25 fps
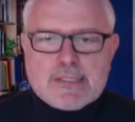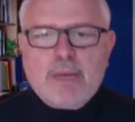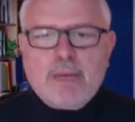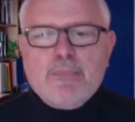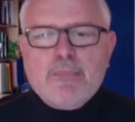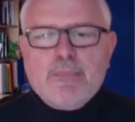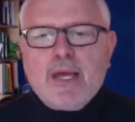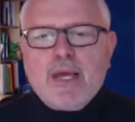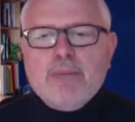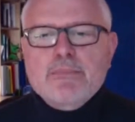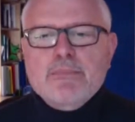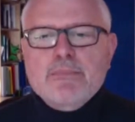
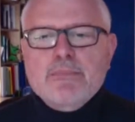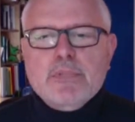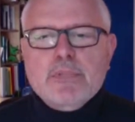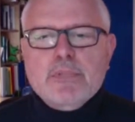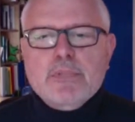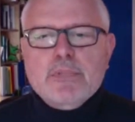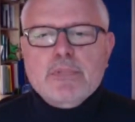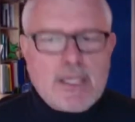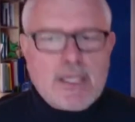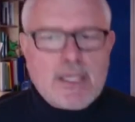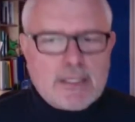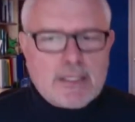
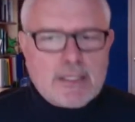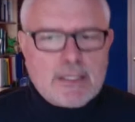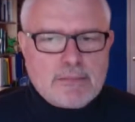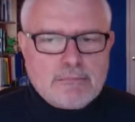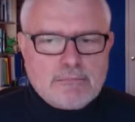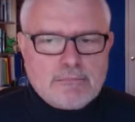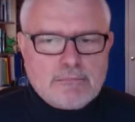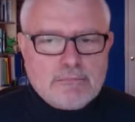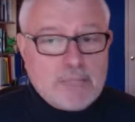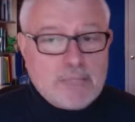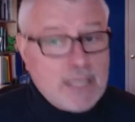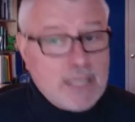sometimes
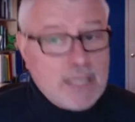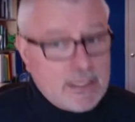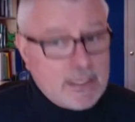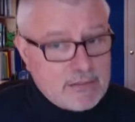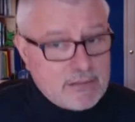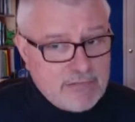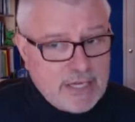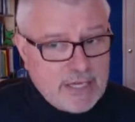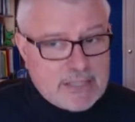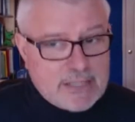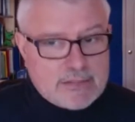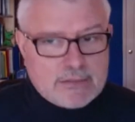hidden, yet
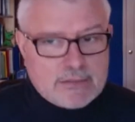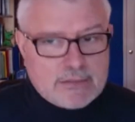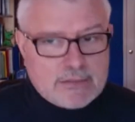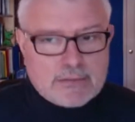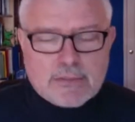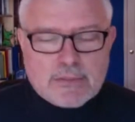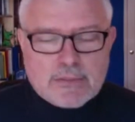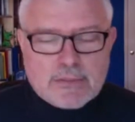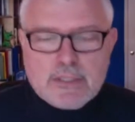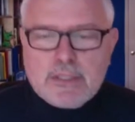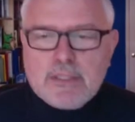vital,